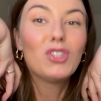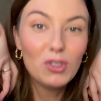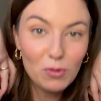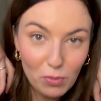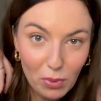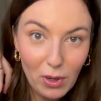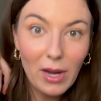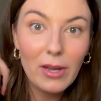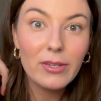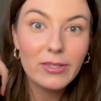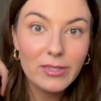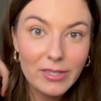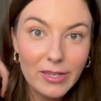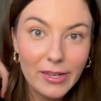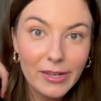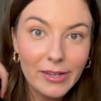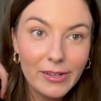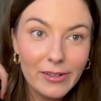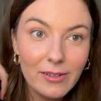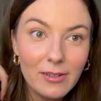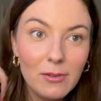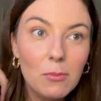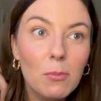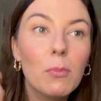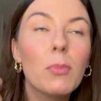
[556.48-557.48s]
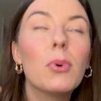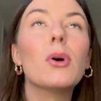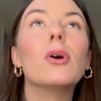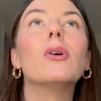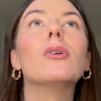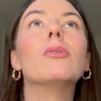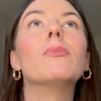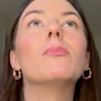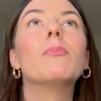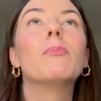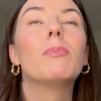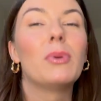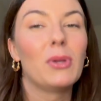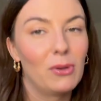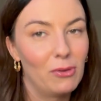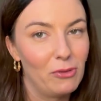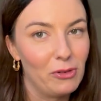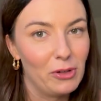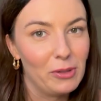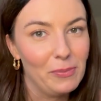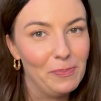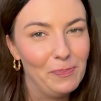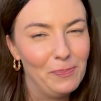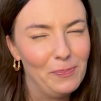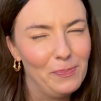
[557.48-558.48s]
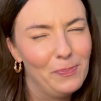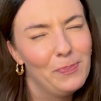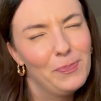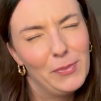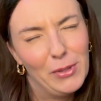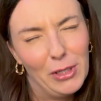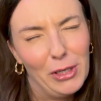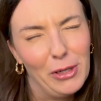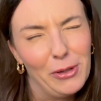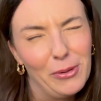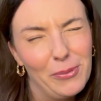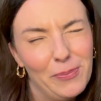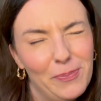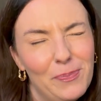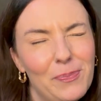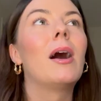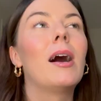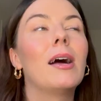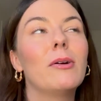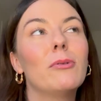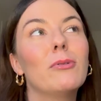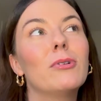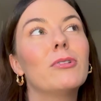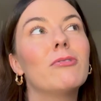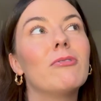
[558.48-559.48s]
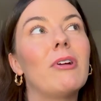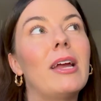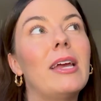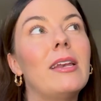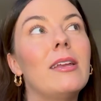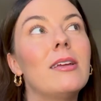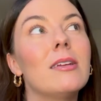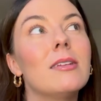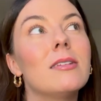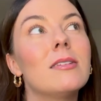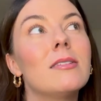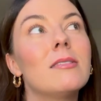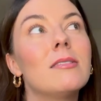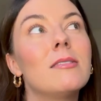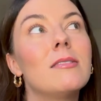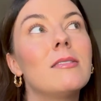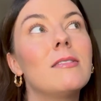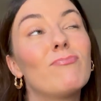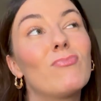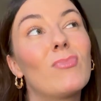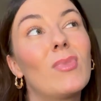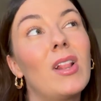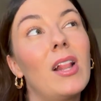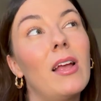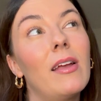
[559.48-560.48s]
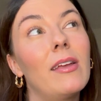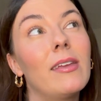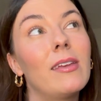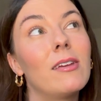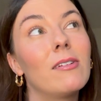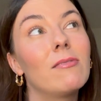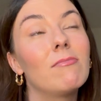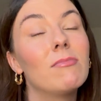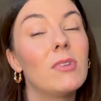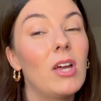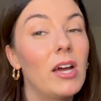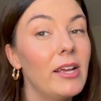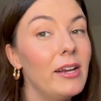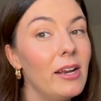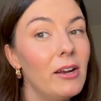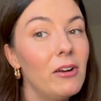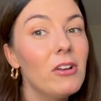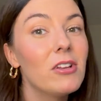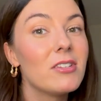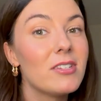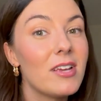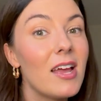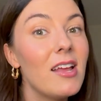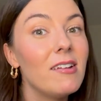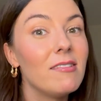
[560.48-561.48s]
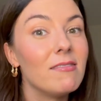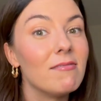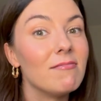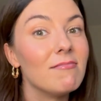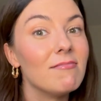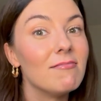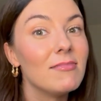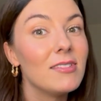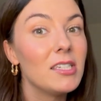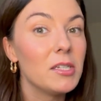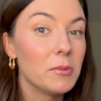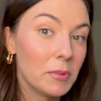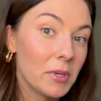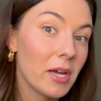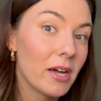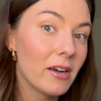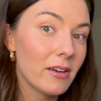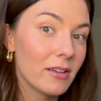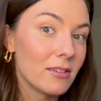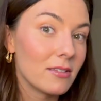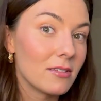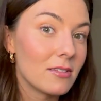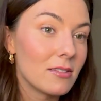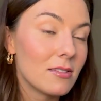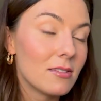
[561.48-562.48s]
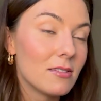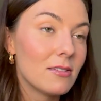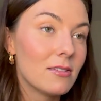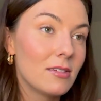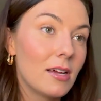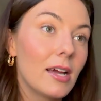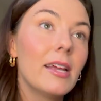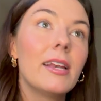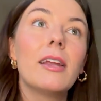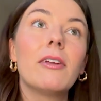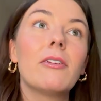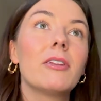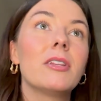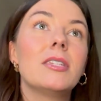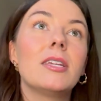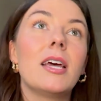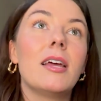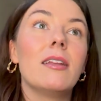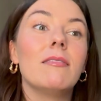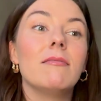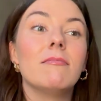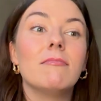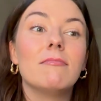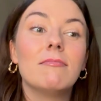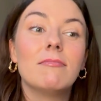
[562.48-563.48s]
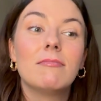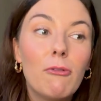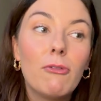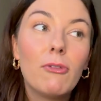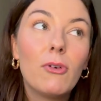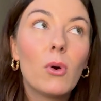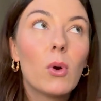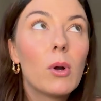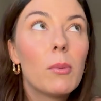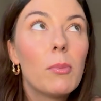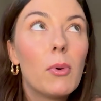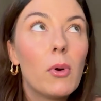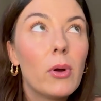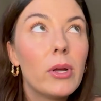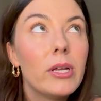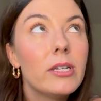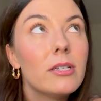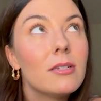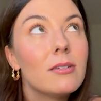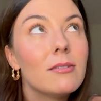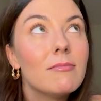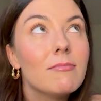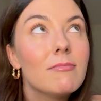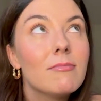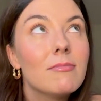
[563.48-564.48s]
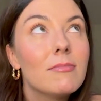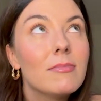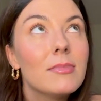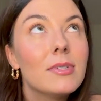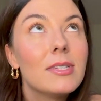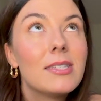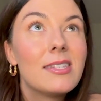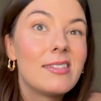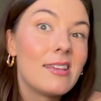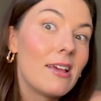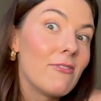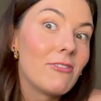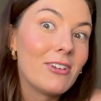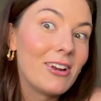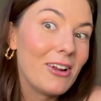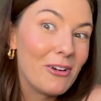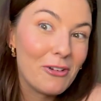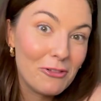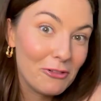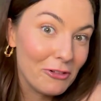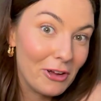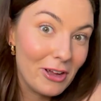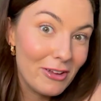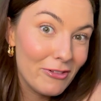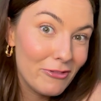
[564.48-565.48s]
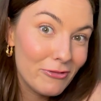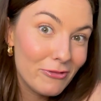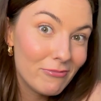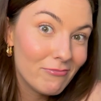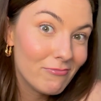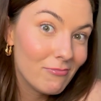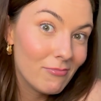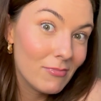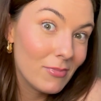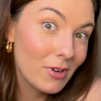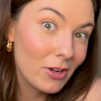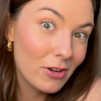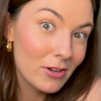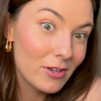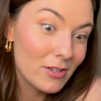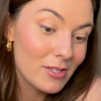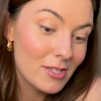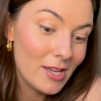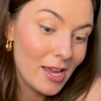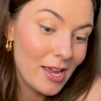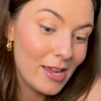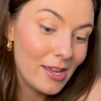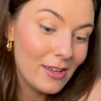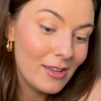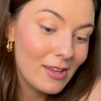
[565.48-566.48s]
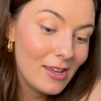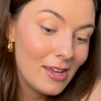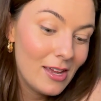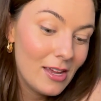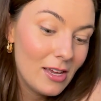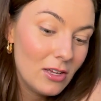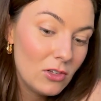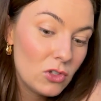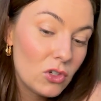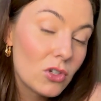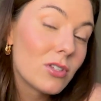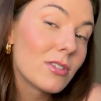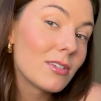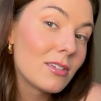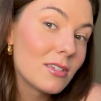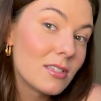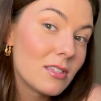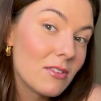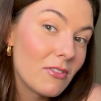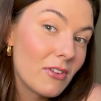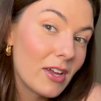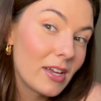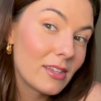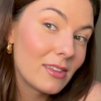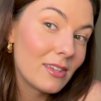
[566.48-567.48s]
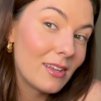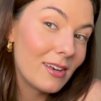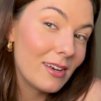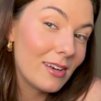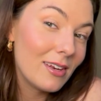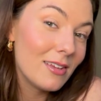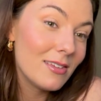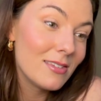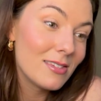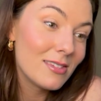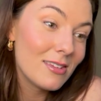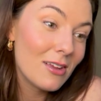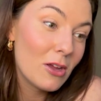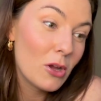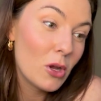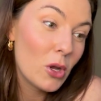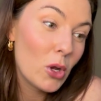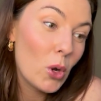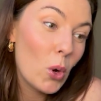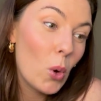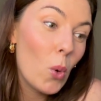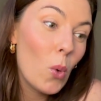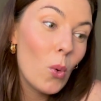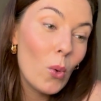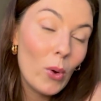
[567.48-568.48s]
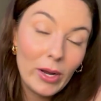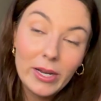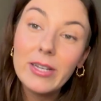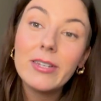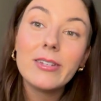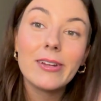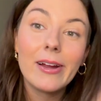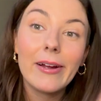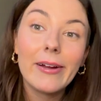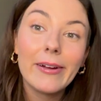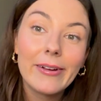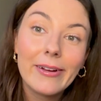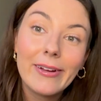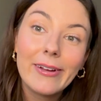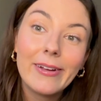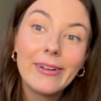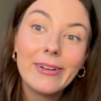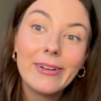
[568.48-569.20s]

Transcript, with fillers: Depressing, but beautiful. You know, I would rate it like nine out of ten, to be honest. nine out of ten. four point seven out of five, I'm going to say. Just because the fact that it is quite dark,